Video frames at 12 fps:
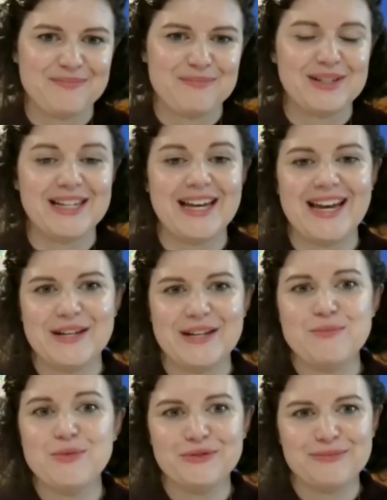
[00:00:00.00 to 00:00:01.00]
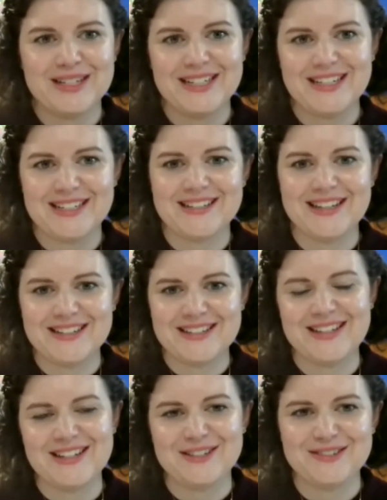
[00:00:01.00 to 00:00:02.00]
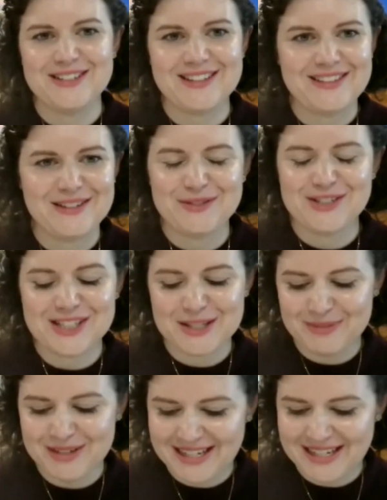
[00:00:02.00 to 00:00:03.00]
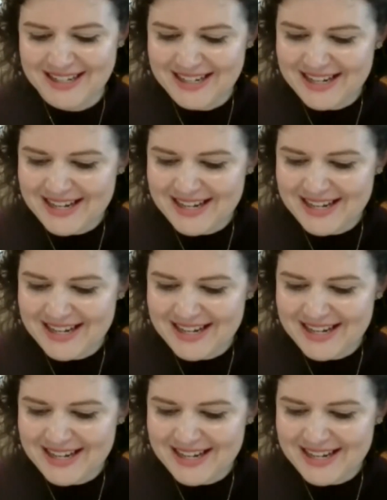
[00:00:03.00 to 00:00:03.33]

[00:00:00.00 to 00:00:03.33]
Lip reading: play and movement into that as they do it, I think would just be